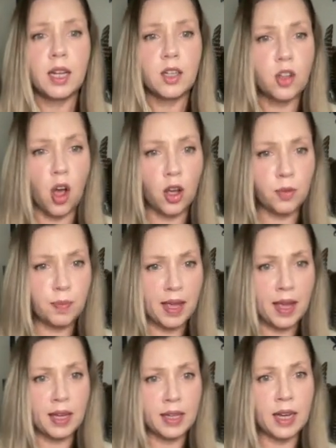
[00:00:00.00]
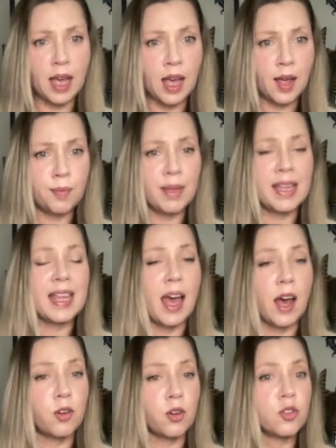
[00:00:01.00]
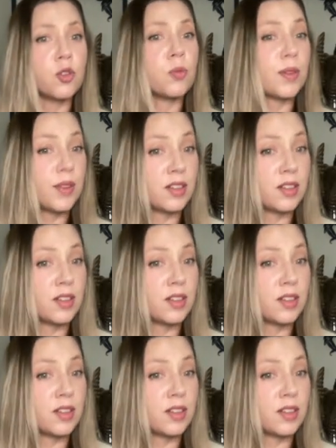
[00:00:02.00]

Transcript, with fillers: Dogman encounters, or what they